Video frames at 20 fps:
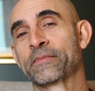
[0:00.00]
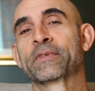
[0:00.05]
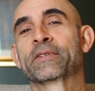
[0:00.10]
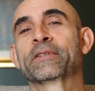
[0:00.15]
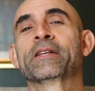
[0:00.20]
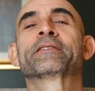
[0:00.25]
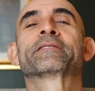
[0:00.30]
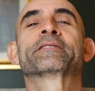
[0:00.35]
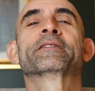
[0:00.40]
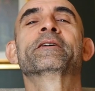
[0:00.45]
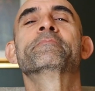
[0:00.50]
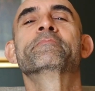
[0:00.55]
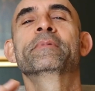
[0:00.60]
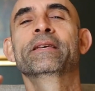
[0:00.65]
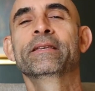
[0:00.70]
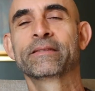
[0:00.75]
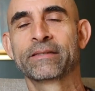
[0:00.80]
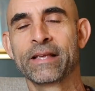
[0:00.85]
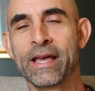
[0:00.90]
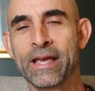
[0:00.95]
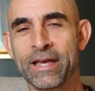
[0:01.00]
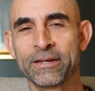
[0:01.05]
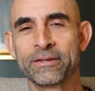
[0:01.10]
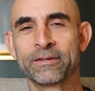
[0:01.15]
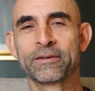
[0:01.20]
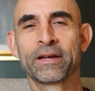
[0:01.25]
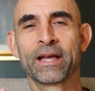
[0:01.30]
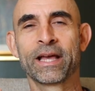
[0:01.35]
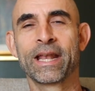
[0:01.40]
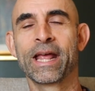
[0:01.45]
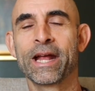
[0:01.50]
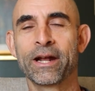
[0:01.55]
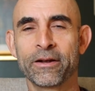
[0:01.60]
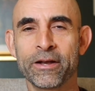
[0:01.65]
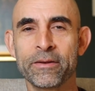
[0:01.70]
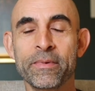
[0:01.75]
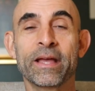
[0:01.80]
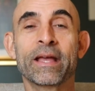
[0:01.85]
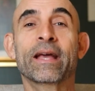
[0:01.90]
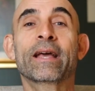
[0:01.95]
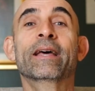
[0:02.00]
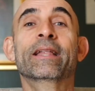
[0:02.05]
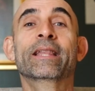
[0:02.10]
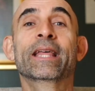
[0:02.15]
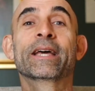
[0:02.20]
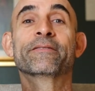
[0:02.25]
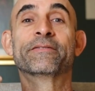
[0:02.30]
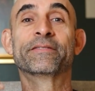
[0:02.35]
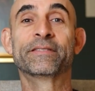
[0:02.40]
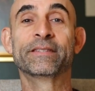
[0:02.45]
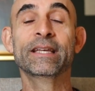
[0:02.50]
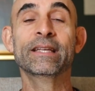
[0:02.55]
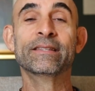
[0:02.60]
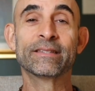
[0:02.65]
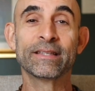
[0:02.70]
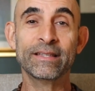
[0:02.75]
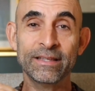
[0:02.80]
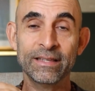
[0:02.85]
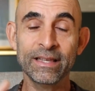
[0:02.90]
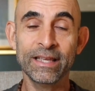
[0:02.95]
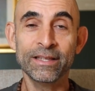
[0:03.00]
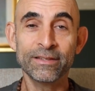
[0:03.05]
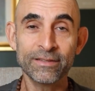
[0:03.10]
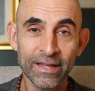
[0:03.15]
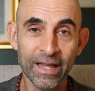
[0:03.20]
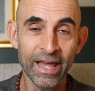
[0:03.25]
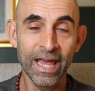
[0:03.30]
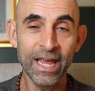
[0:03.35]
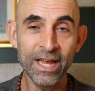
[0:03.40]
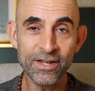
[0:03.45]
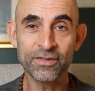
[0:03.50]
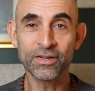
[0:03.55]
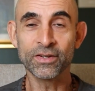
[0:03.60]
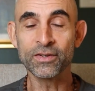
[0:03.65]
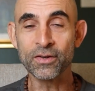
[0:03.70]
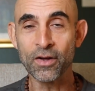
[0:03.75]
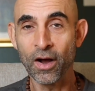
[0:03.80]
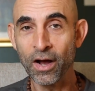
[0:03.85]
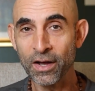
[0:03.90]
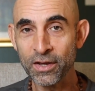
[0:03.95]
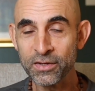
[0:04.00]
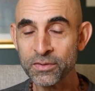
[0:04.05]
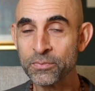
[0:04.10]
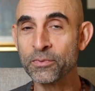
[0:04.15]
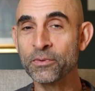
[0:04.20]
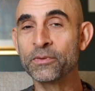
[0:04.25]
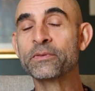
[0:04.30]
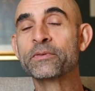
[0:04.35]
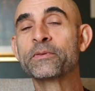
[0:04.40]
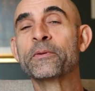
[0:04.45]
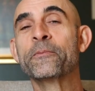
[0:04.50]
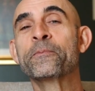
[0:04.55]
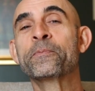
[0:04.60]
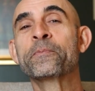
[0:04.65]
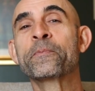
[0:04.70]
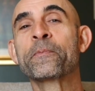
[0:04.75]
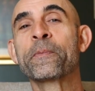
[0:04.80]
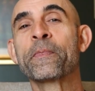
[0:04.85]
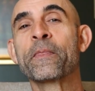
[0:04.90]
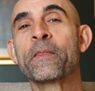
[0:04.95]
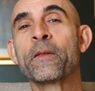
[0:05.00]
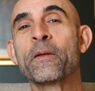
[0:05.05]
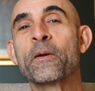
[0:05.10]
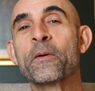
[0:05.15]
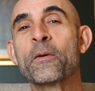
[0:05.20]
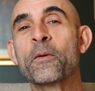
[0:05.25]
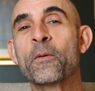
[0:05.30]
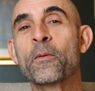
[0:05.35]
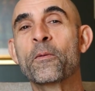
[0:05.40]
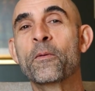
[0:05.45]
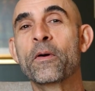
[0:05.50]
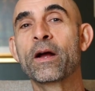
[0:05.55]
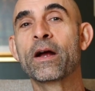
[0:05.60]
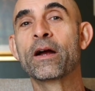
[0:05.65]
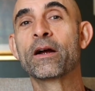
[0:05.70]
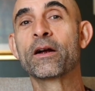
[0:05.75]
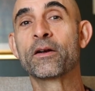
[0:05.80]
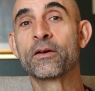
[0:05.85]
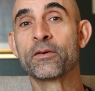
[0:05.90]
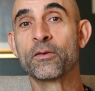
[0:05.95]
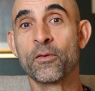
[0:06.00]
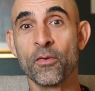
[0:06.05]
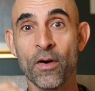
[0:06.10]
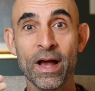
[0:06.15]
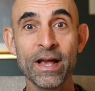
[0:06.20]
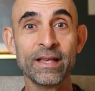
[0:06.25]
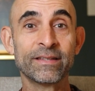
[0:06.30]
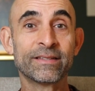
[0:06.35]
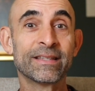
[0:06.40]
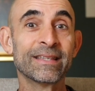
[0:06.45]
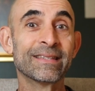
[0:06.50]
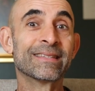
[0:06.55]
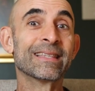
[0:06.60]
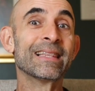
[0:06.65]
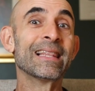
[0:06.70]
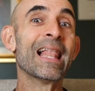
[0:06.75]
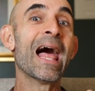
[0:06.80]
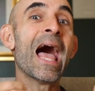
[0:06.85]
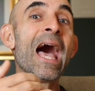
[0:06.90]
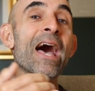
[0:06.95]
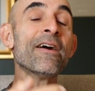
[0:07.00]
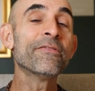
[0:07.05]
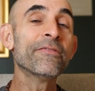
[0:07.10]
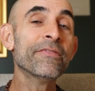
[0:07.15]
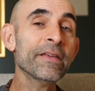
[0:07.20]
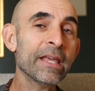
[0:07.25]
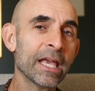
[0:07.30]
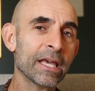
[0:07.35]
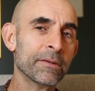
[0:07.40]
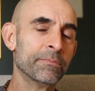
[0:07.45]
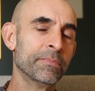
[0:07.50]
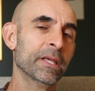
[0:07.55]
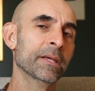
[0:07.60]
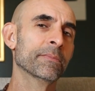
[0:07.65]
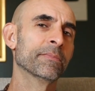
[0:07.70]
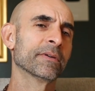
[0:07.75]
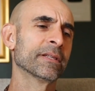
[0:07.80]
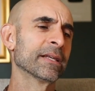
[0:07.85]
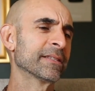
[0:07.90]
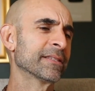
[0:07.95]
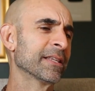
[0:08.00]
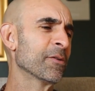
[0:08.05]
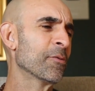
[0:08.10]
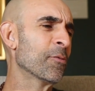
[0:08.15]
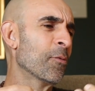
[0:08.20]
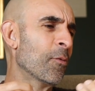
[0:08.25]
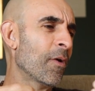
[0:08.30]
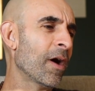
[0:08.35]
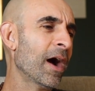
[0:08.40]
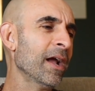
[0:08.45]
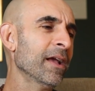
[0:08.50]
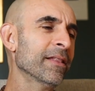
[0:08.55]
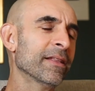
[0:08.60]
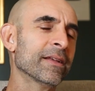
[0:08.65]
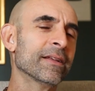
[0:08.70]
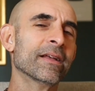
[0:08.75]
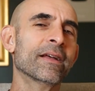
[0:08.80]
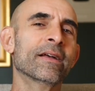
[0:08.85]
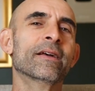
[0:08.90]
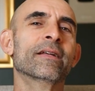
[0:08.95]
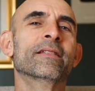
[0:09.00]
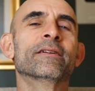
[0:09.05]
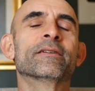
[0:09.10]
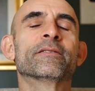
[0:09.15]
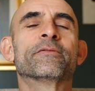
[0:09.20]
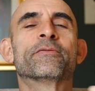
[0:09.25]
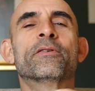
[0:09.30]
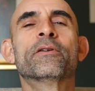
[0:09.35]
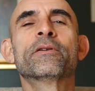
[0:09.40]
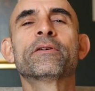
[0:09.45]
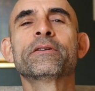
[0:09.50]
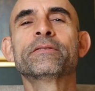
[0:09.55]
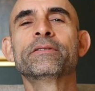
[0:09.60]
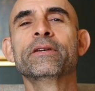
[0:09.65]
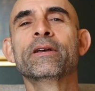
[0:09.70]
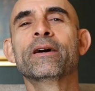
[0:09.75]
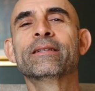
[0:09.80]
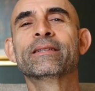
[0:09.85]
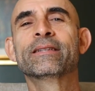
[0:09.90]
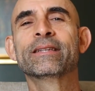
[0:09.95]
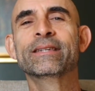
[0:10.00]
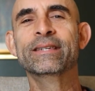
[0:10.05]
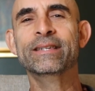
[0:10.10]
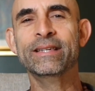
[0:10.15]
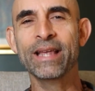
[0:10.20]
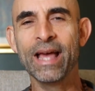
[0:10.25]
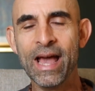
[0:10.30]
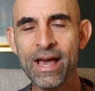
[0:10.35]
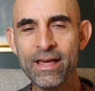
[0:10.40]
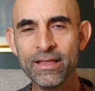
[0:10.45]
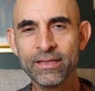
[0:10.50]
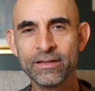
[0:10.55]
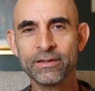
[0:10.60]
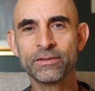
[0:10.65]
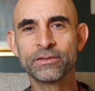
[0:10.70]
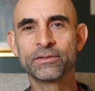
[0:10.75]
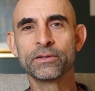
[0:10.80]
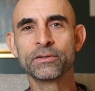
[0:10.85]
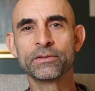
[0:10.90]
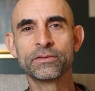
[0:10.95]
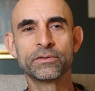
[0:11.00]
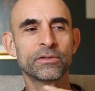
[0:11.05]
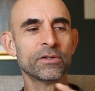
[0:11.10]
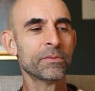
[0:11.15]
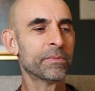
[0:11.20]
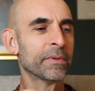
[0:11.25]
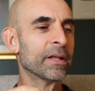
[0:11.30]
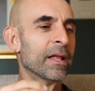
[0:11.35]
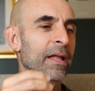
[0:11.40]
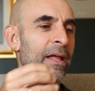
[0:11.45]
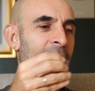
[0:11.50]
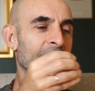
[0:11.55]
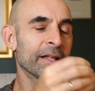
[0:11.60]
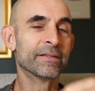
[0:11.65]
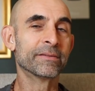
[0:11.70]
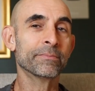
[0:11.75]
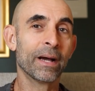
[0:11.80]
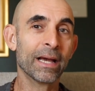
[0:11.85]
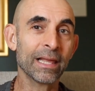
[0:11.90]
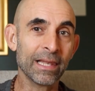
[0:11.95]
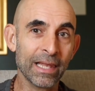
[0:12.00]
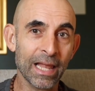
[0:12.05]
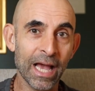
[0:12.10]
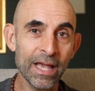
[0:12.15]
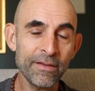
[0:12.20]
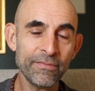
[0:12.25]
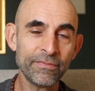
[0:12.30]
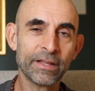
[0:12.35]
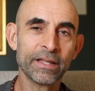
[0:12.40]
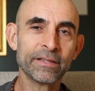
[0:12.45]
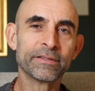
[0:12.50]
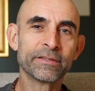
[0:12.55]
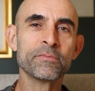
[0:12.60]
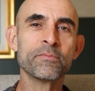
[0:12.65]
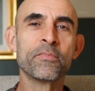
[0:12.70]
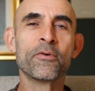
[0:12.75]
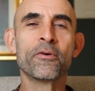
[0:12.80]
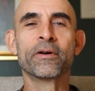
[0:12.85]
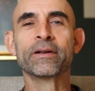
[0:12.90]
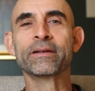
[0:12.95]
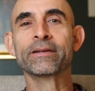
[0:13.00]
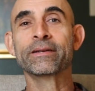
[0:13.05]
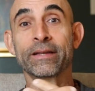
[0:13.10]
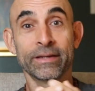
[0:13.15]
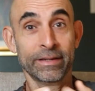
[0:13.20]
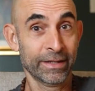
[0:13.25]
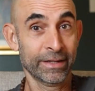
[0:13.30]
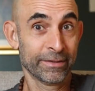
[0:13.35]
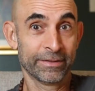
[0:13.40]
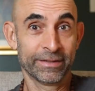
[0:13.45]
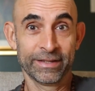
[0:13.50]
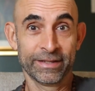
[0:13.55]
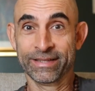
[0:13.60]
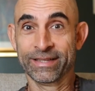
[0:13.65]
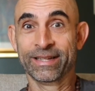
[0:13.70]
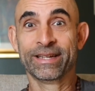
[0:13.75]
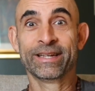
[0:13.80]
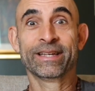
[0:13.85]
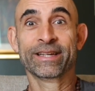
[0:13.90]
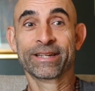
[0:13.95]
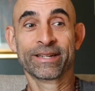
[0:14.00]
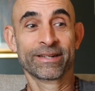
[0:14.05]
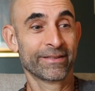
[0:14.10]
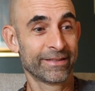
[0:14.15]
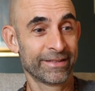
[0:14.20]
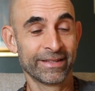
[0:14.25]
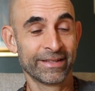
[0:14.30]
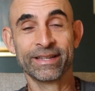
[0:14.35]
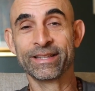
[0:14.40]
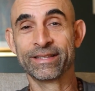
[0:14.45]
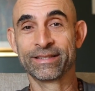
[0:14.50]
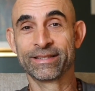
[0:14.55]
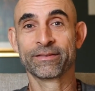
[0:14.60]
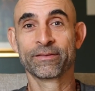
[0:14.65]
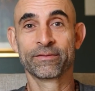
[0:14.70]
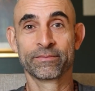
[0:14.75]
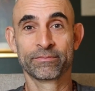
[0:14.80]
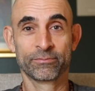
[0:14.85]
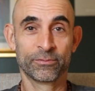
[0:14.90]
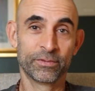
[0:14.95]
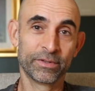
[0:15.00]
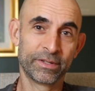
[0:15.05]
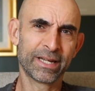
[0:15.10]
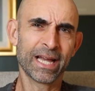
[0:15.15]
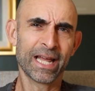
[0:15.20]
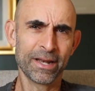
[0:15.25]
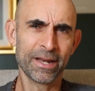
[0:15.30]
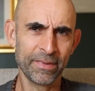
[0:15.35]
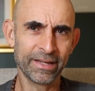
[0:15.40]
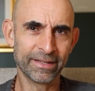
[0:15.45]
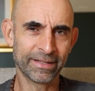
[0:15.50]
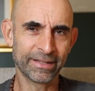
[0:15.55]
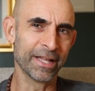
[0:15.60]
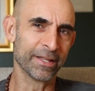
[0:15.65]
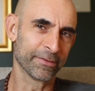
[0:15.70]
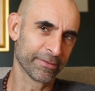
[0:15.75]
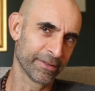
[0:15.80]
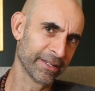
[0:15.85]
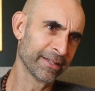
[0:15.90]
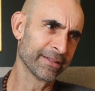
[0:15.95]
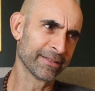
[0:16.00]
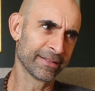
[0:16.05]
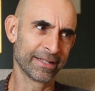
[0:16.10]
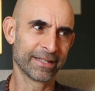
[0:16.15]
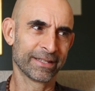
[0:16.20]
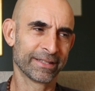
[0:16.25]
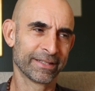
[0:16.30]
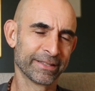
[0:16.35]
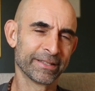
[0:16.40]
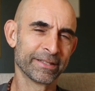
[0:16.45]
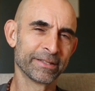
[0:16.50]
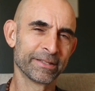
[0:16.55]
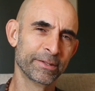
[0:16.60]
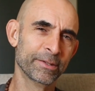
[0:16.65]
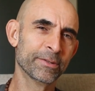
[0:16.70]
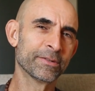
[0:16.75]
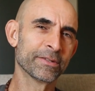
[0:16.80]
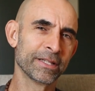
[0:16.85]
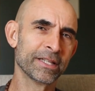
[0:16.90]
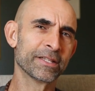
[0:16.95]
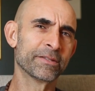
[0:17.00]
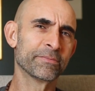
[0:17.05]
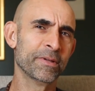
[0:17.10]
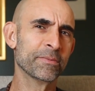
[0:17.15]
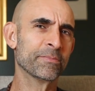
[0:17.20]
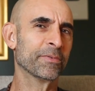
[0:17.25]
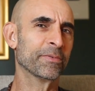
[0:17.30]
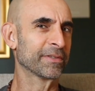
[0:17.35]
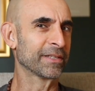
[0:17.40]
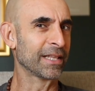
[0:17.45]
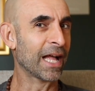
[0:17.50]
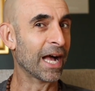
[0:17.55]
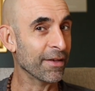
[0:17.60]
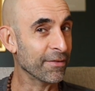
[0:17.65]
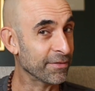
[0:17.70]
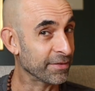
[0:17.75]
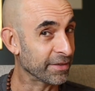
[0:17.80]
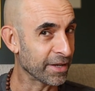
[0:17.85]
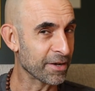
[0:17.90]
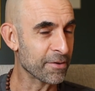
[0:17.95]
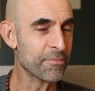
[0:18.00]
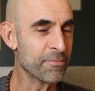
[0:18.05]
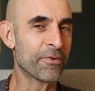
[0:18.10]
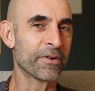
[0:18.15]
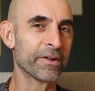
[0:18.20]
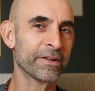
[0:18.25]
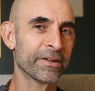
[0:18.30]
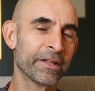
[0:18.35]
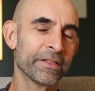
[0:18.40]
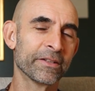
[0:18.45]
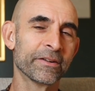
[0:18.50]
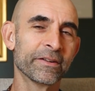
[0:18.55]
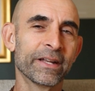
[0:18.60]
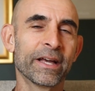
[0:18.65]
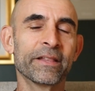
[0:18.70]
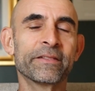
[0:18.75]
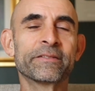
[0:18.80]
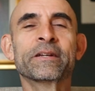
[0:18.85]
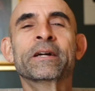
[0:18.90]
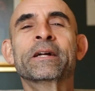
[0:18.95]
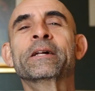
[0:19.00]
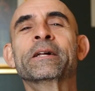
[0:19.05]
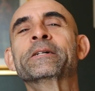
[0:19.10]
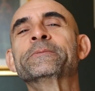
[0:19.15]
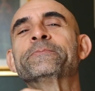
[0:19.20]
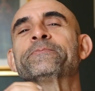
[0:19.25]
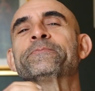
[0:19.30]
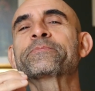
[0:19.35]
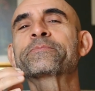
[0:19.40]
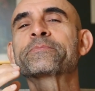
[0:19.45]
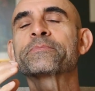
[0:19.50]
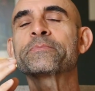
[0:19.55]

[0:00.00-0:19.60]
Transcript: So that's not me saying it. Don't get angry at me. They have scenes in these ancient gospels where Christ is laughing at people, like saying, why are they're focusing on the death? They're so stupid. It's my life that's important. You know, it's just like, you know, it's, which kind of makes sense, right? It's like, usually it's people's lives that are important, not their deaths.